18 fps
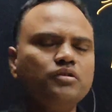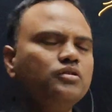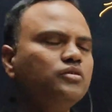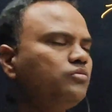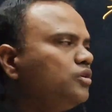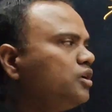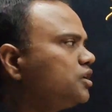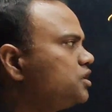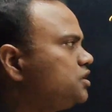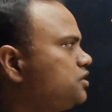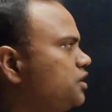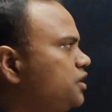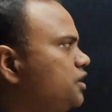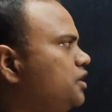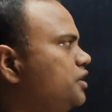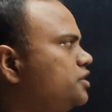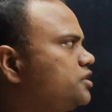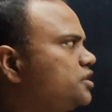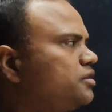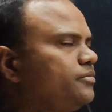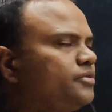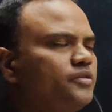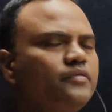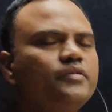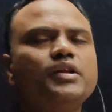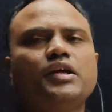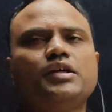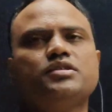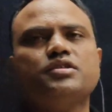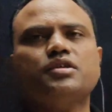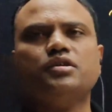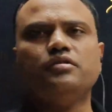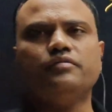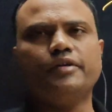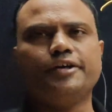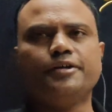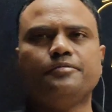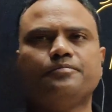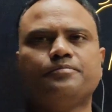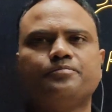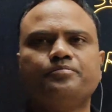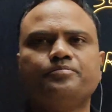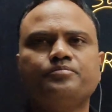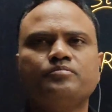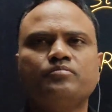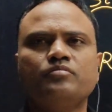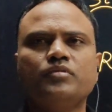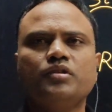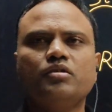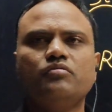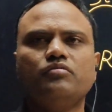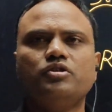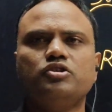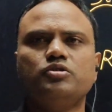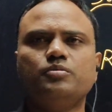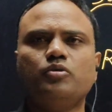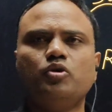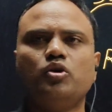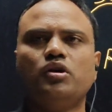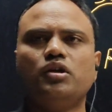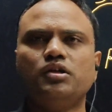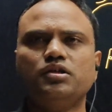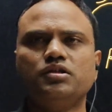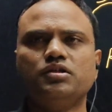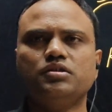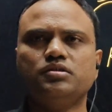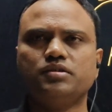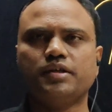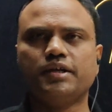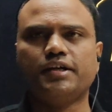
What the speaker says: Now, what is the relation between X and Y? Which bond length is